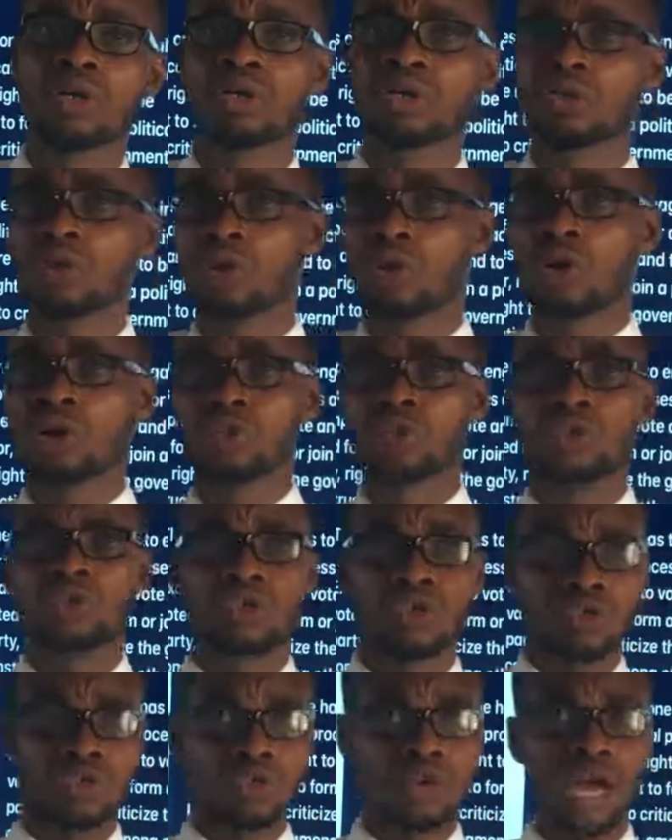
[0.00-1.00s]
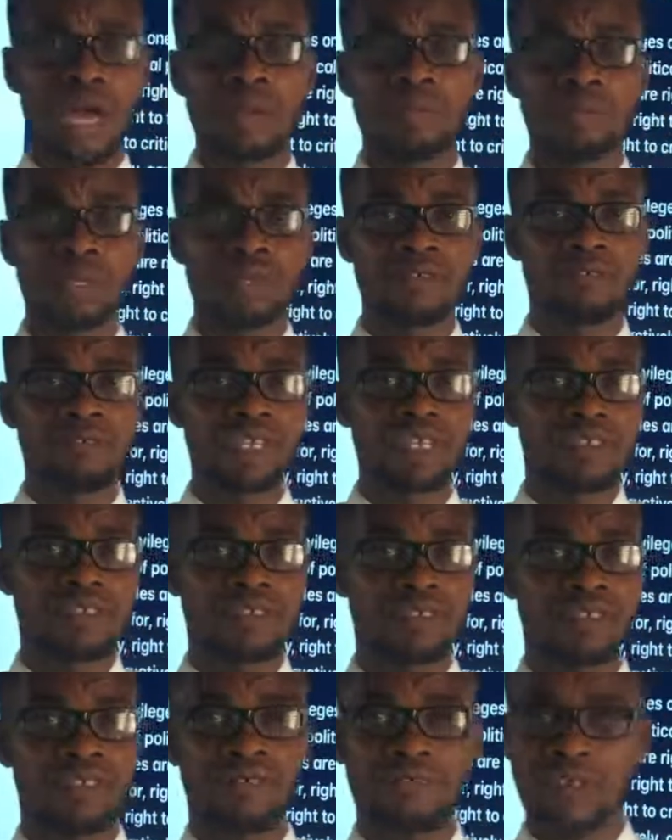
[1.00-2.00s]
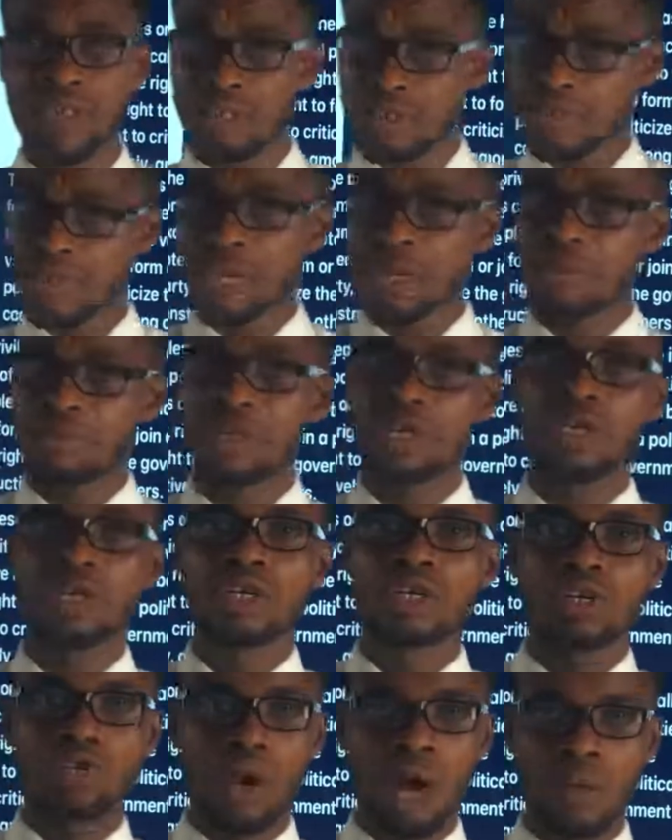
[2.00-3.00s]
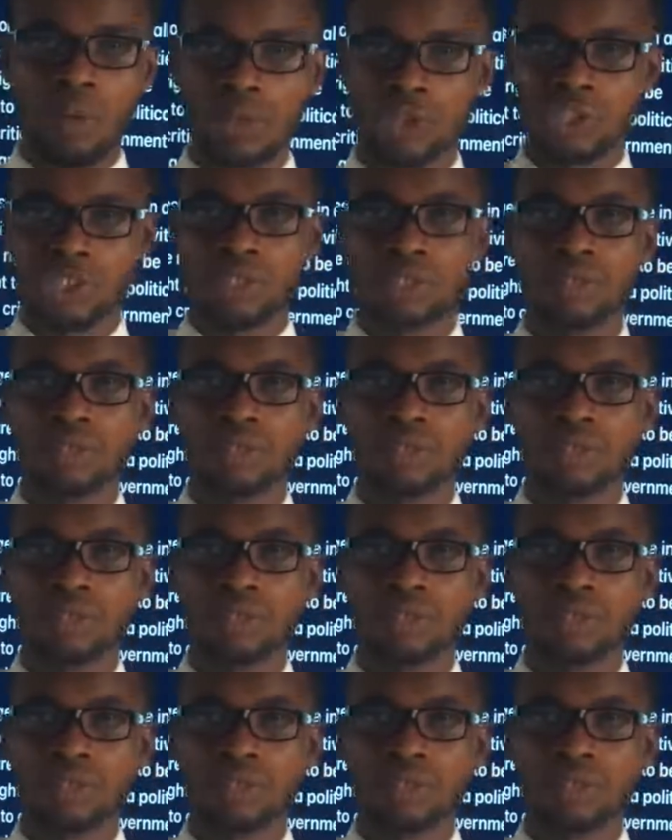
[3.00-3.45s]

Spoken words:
you also subscribe if this is the first time you are watching.